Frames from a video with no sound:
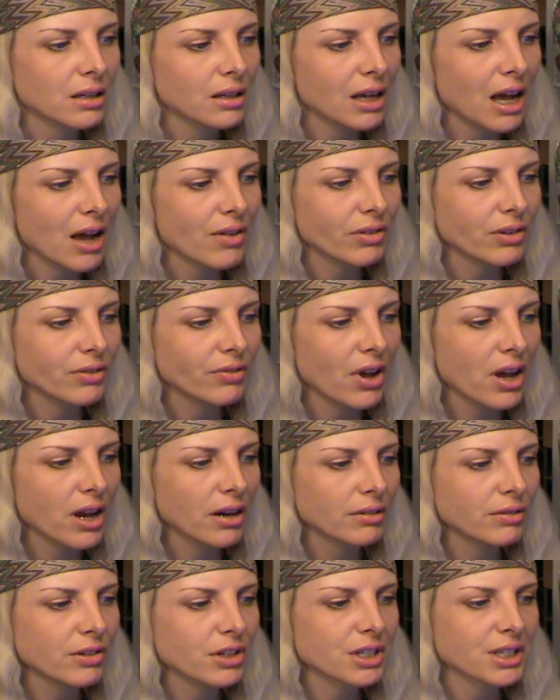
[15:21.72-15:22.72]
having
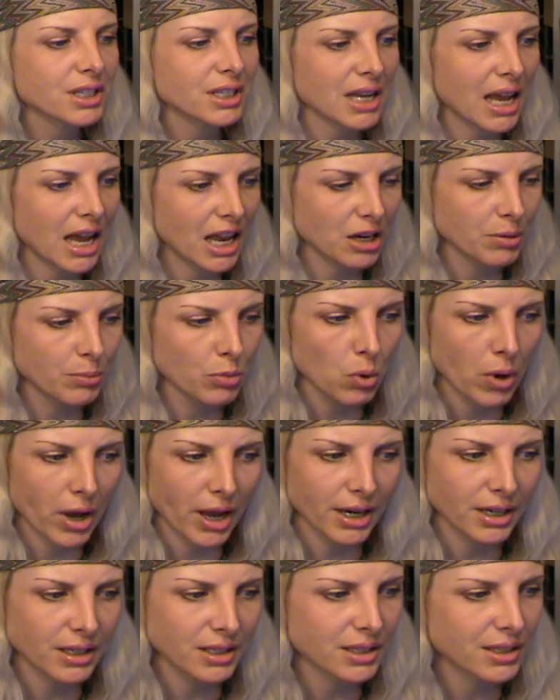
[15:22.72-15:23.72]
various animal
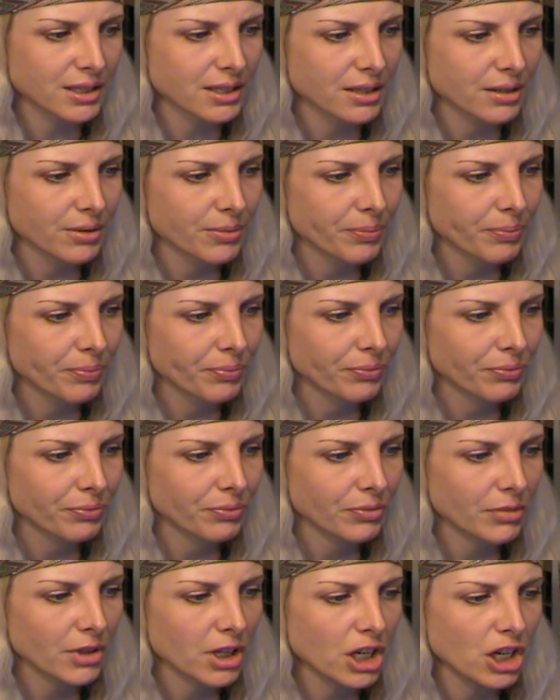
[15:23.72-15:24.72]
heads,
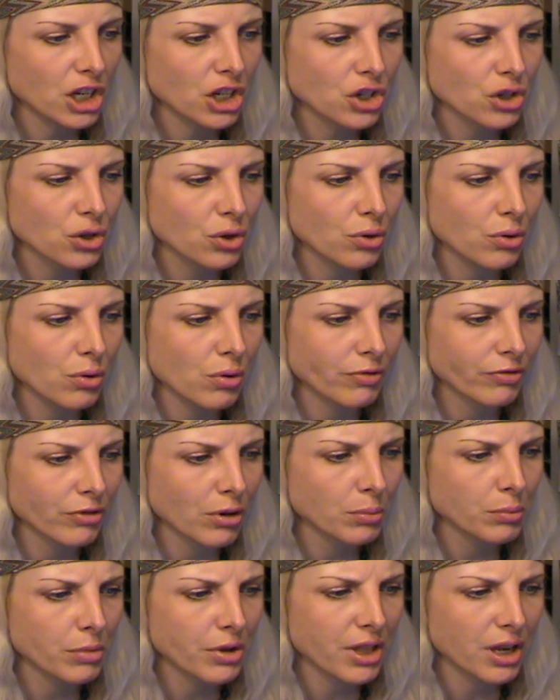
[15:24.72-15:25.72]
issue
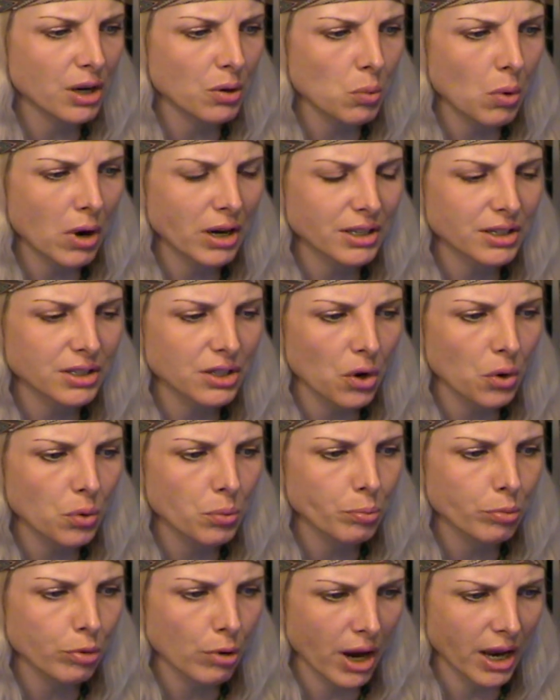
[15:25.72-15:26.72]
from within one's
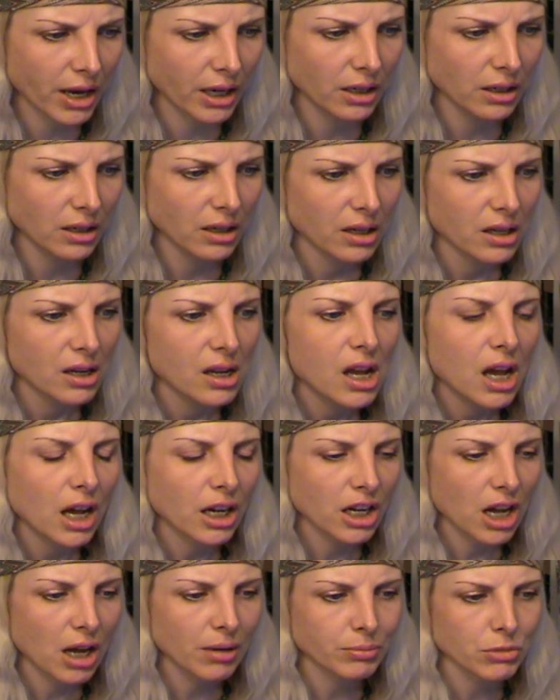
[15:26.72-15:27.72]
own brain
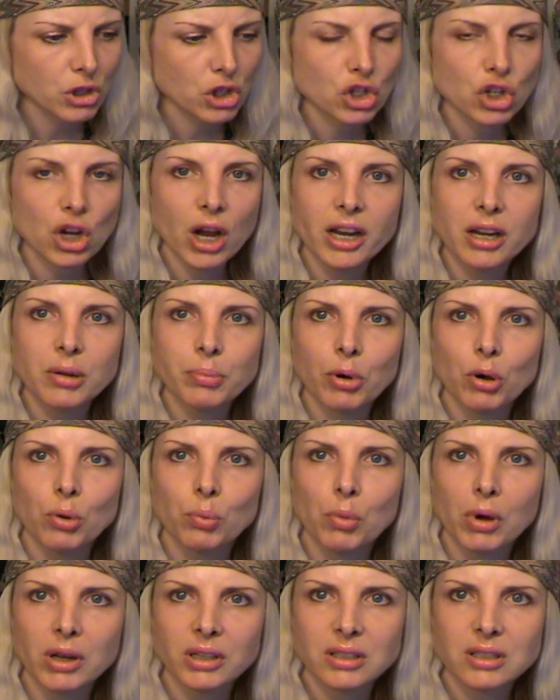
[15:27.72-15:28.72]
and come to shine
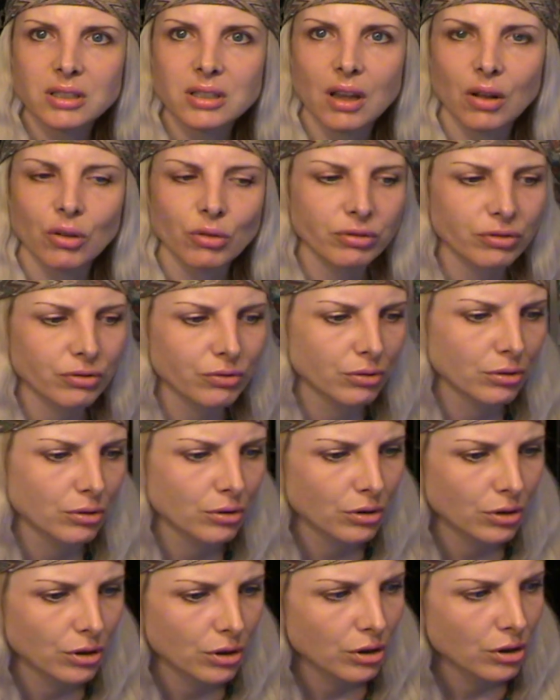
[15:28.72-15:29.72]
upon oneself.
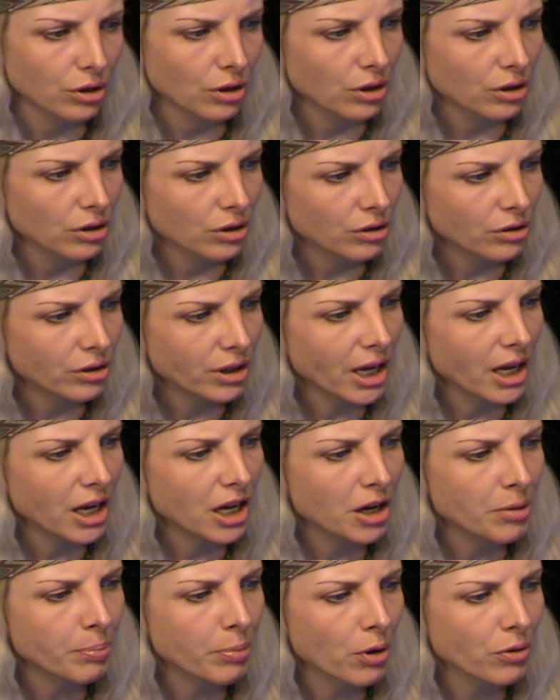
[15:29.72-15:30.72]

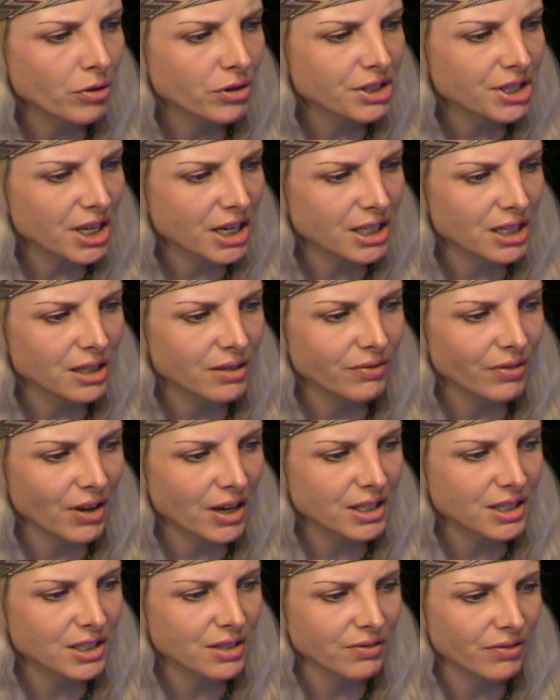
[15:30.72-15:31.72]
There upon the setting
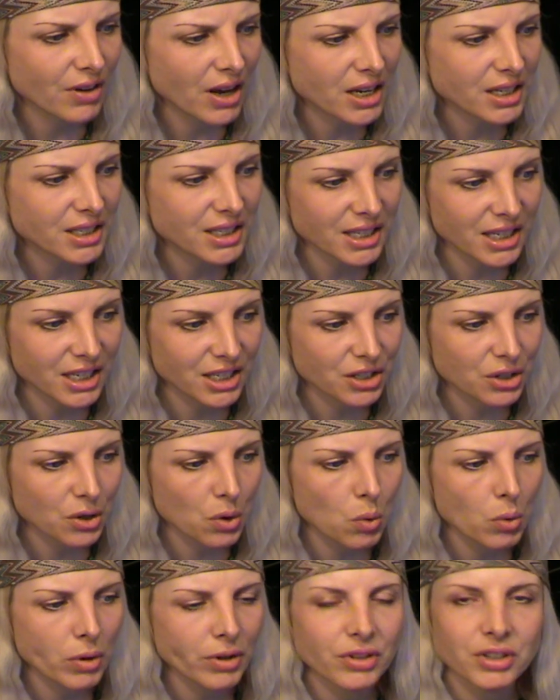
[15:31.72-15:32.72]
face to face is
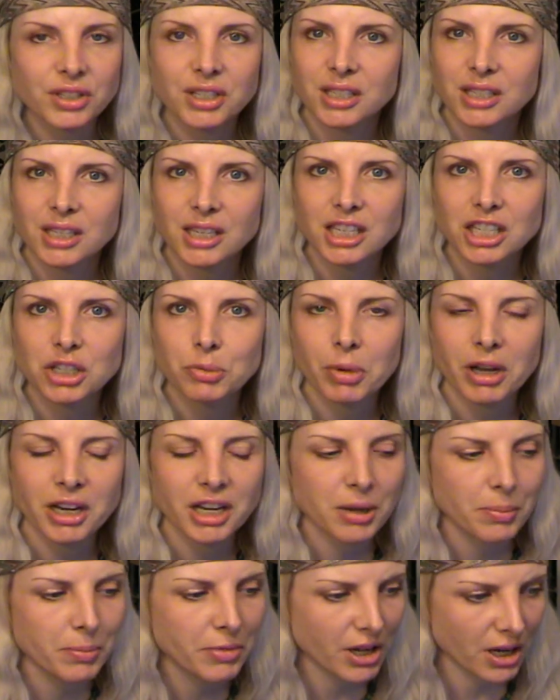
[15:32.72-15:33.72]
calling the deceased by
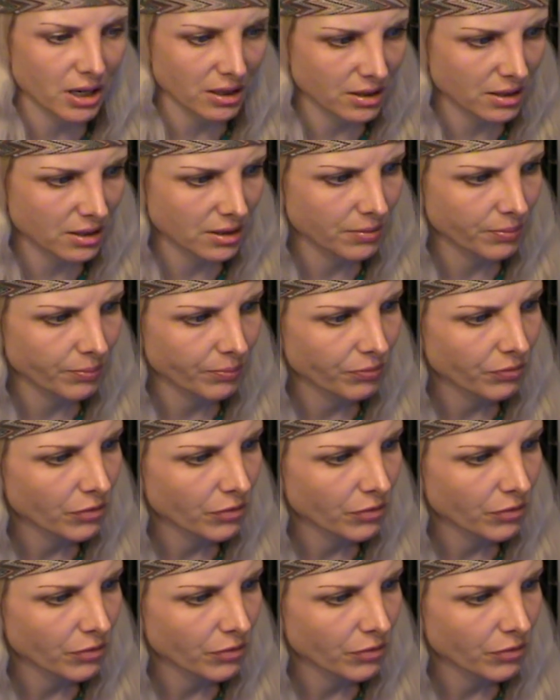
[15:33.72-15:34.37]
name thus: